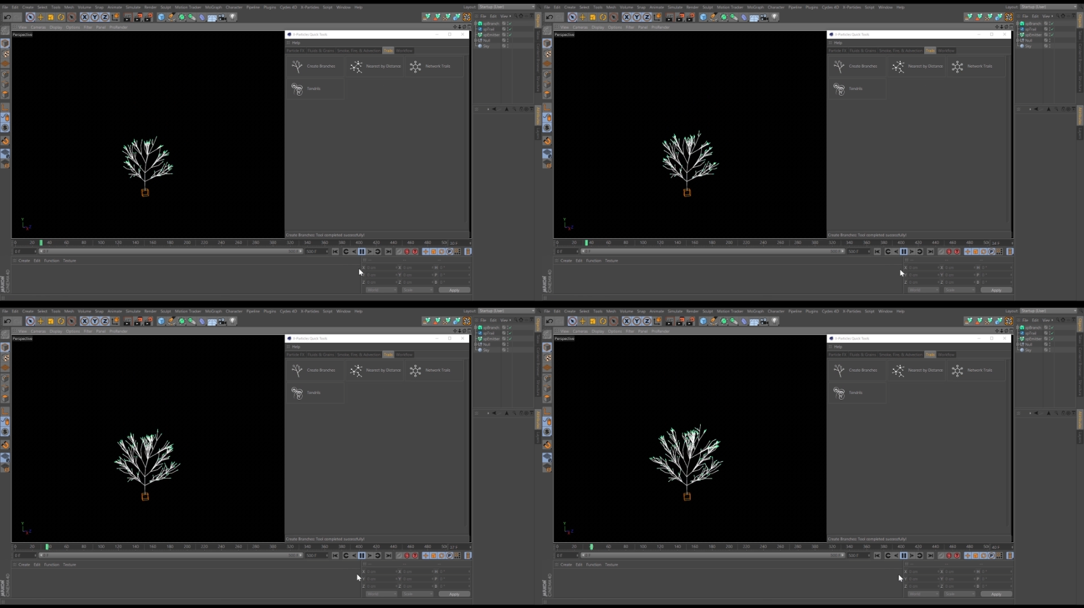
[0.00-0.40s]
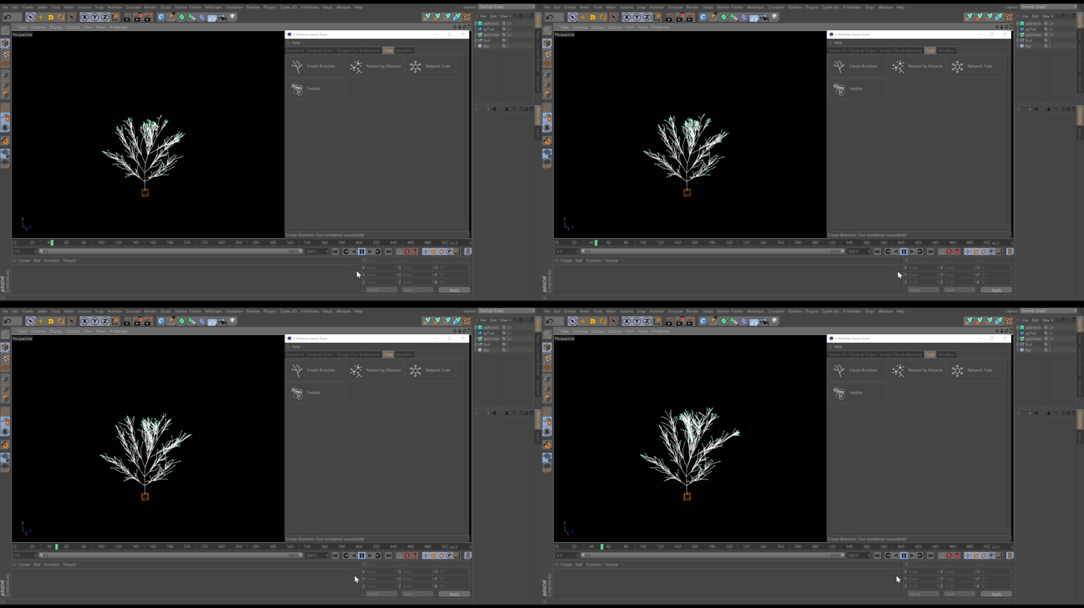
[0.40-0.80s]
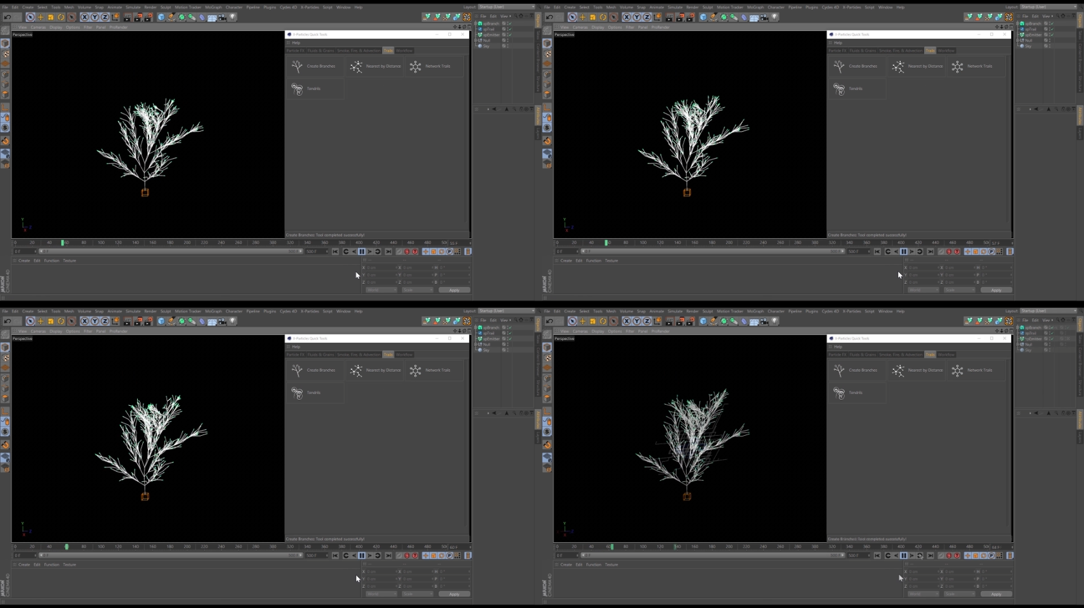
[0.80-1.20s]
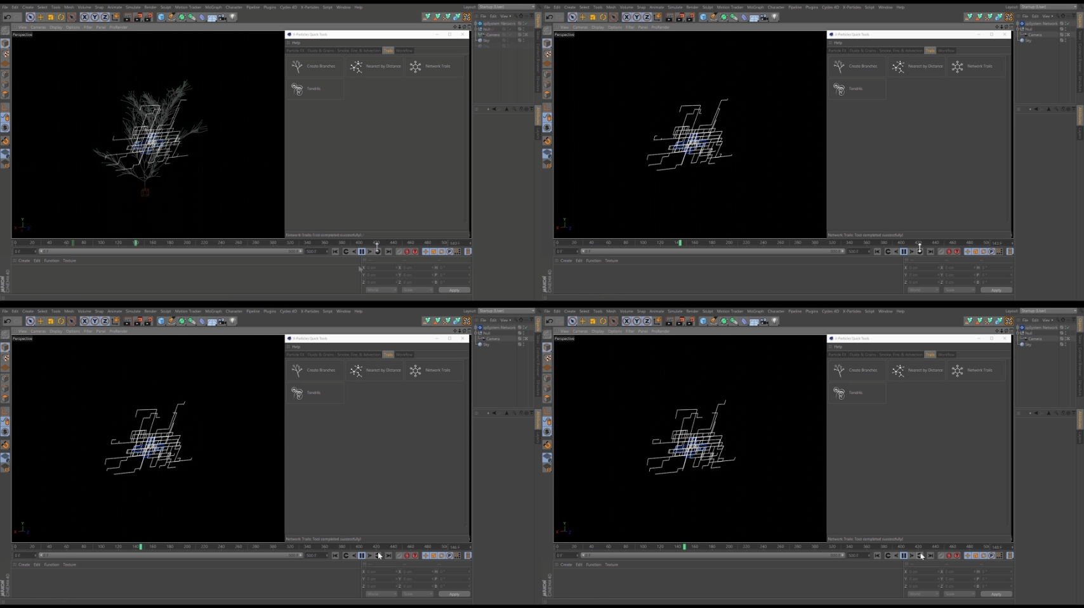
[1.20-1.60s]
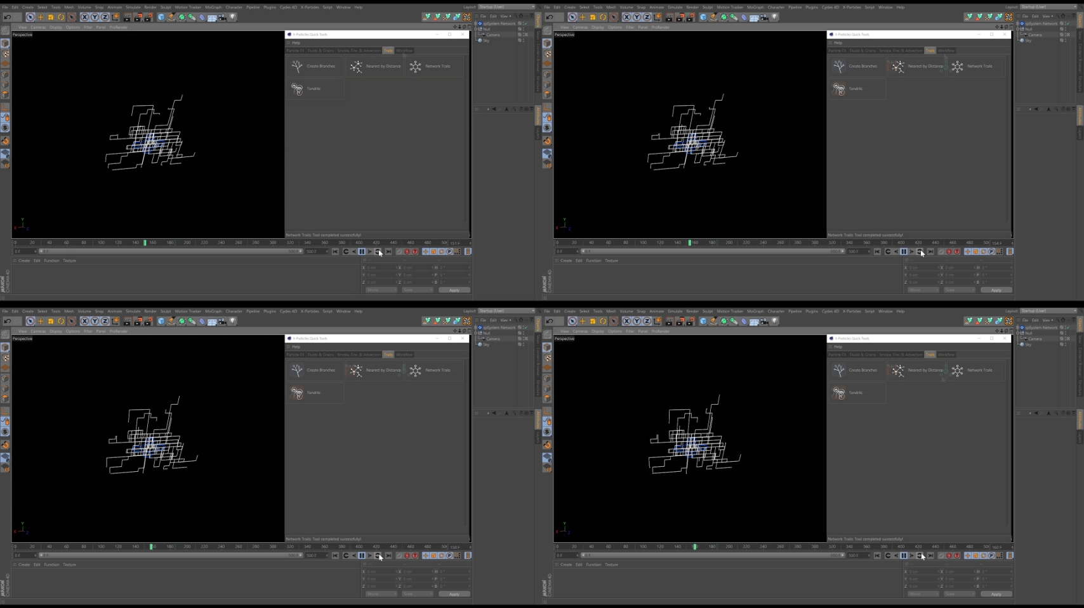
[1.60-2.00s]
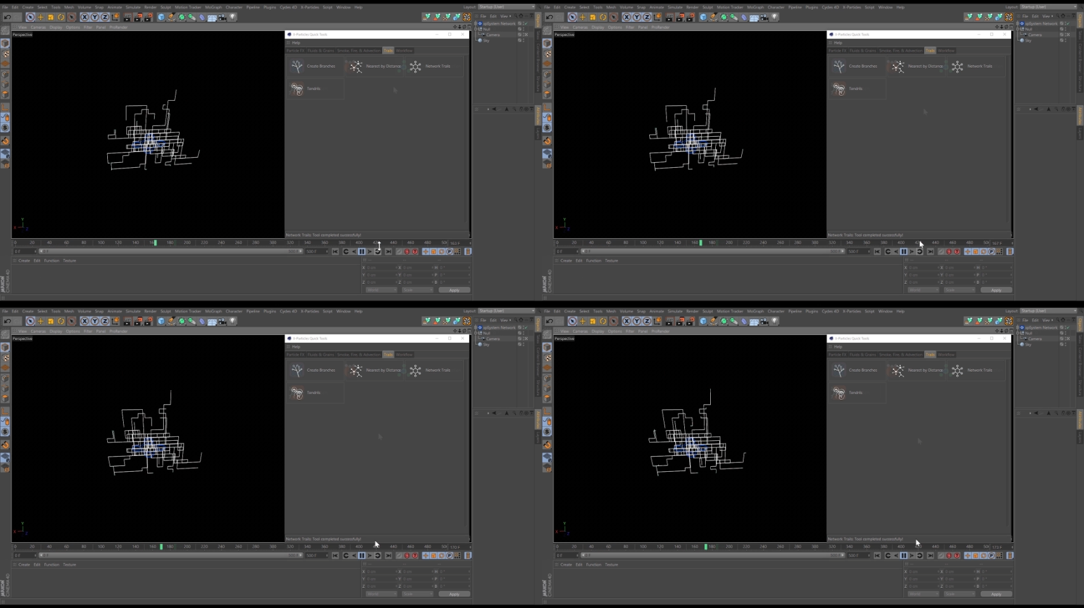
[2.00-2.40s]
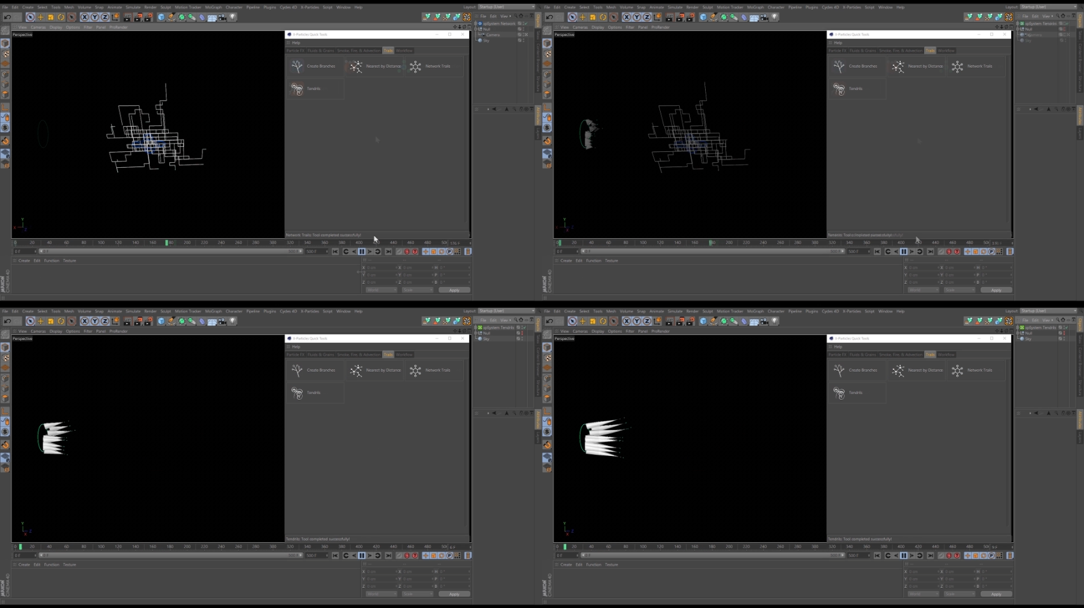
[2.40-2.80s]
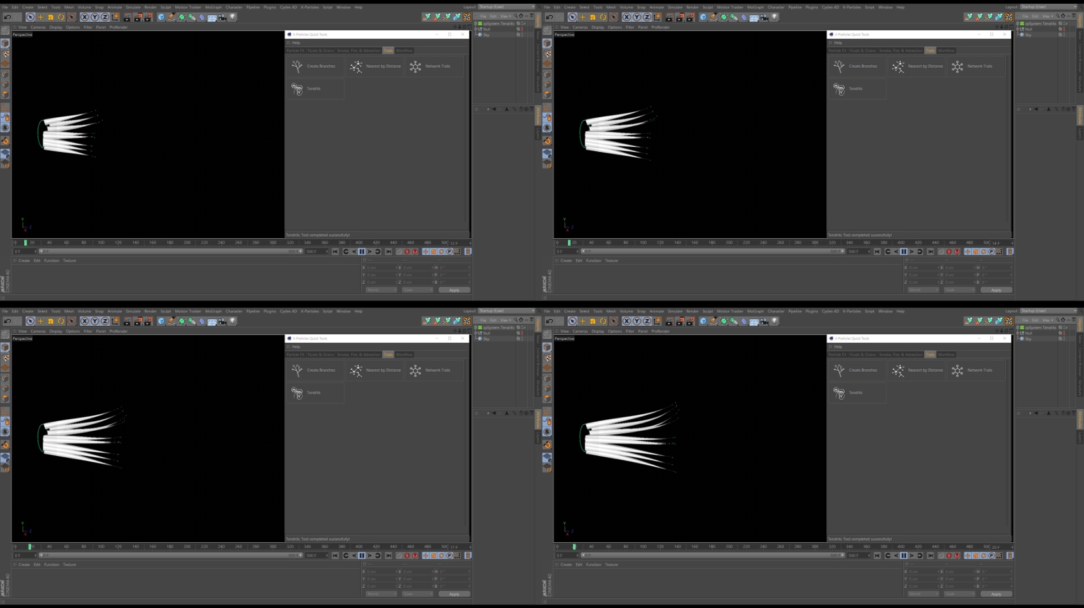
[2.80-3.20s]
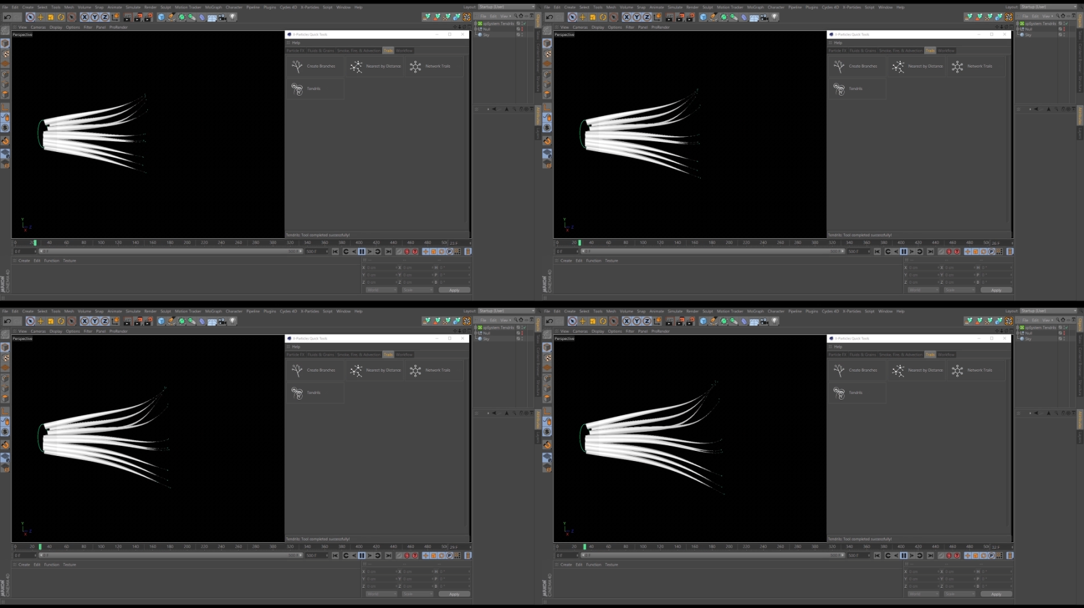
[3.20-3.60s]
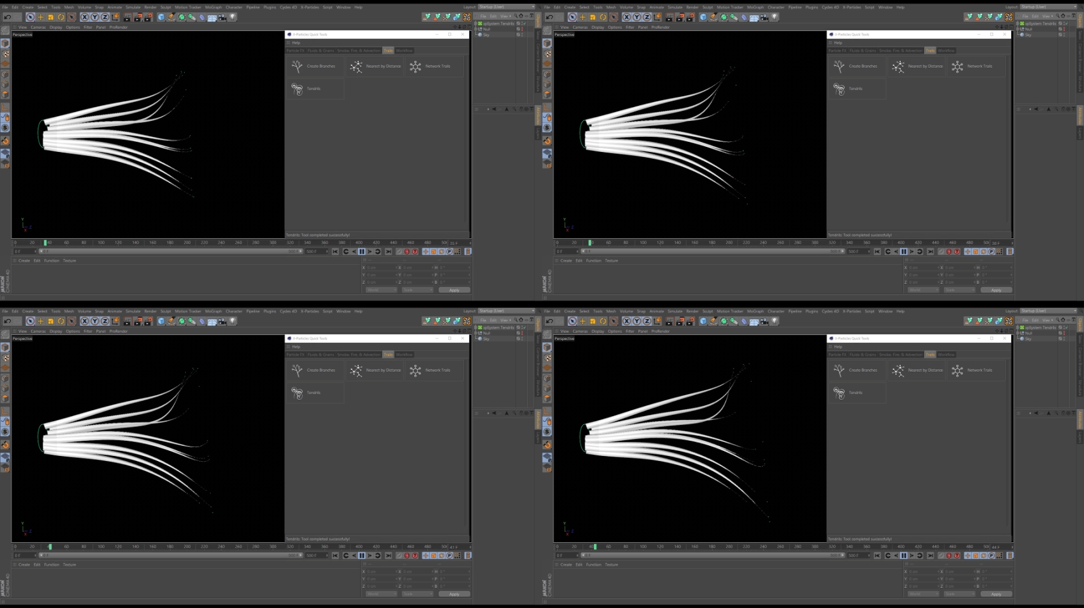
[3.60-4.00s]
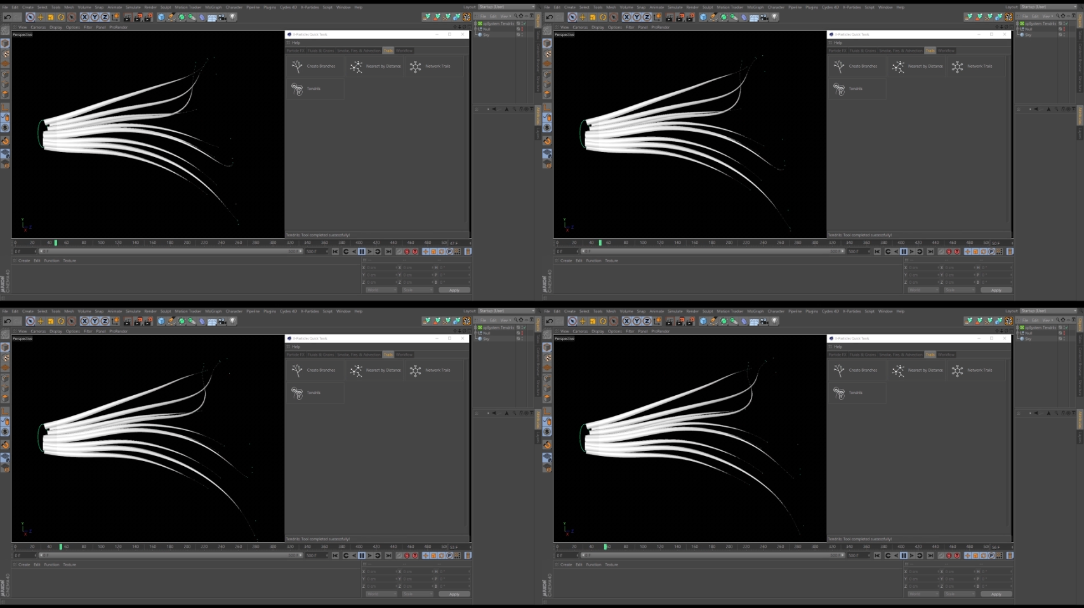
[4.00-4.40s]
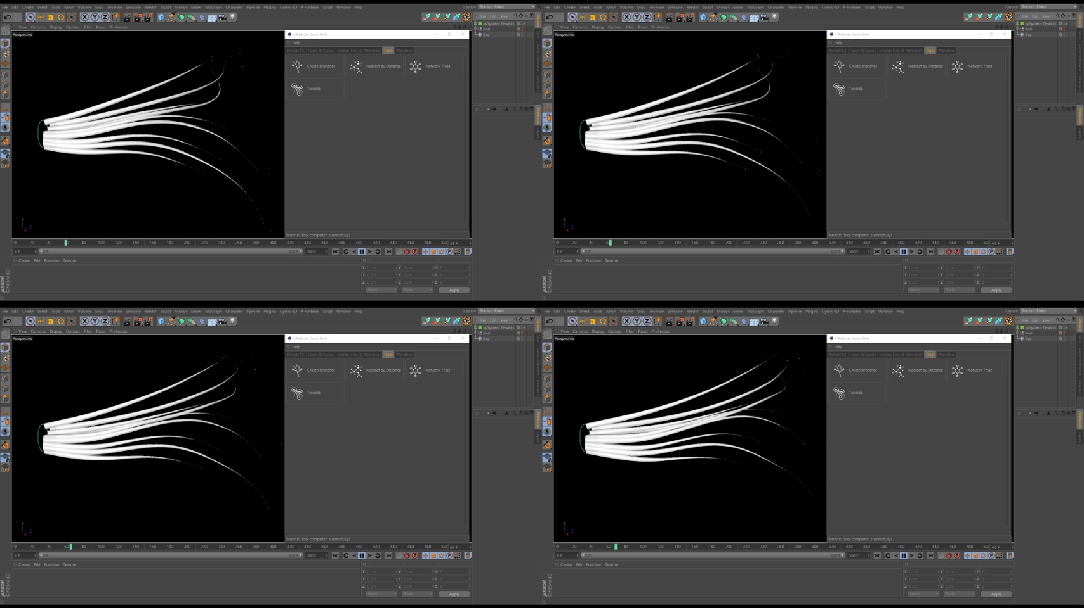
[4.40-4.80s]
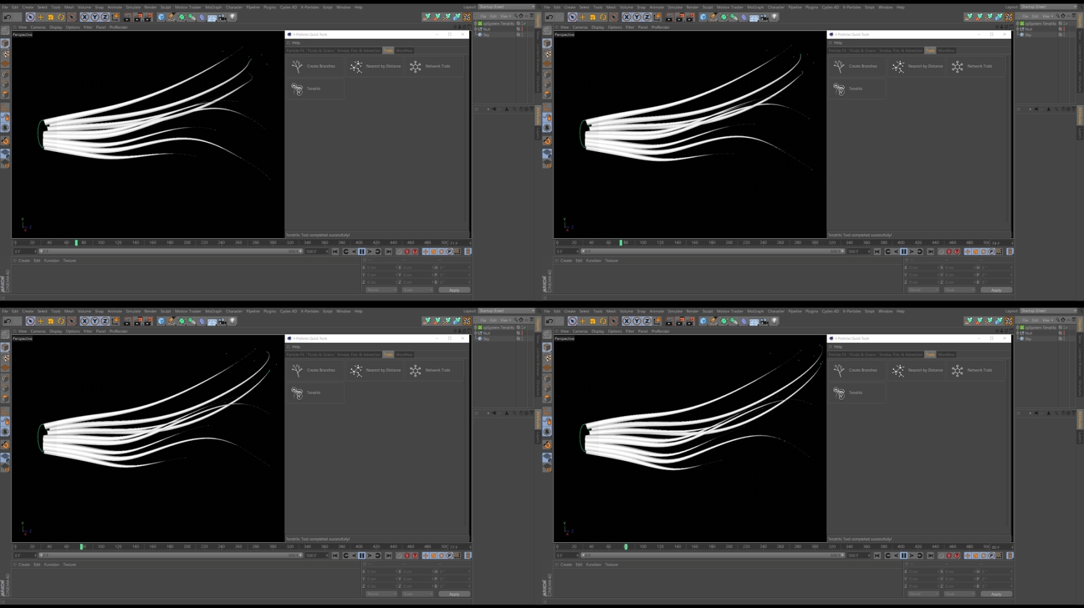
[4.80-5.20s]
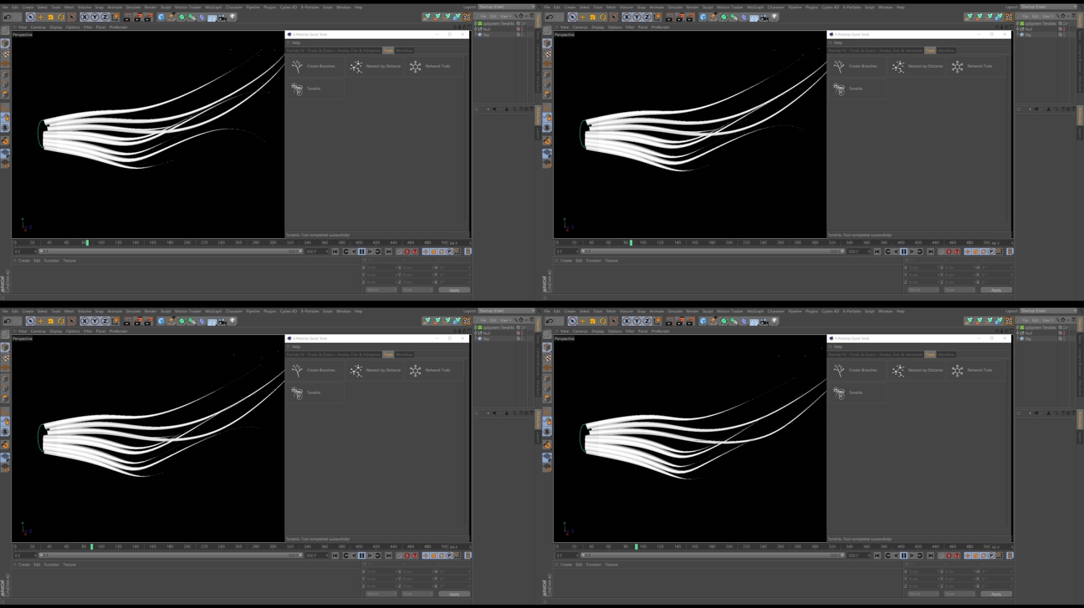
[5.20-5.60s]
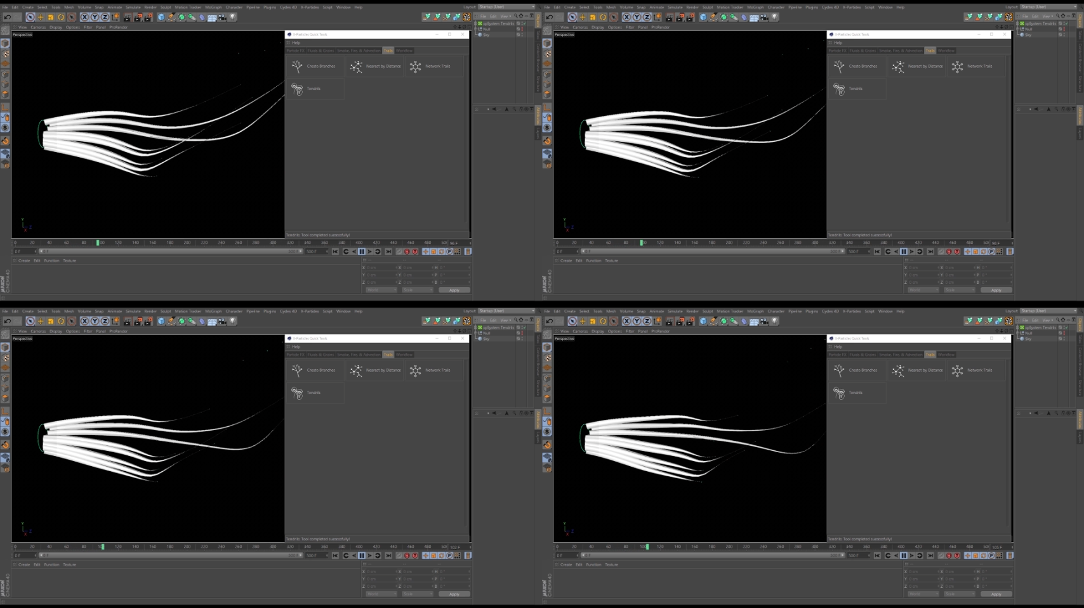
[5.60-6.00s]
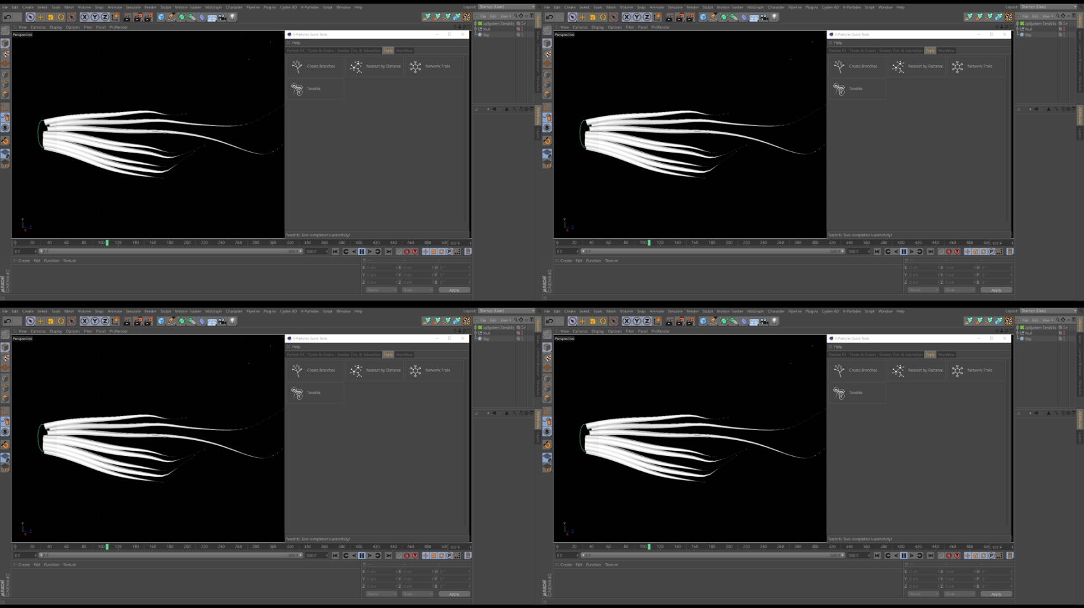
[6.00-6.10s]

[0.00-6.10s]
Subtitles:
Nobody's mouth can be seen.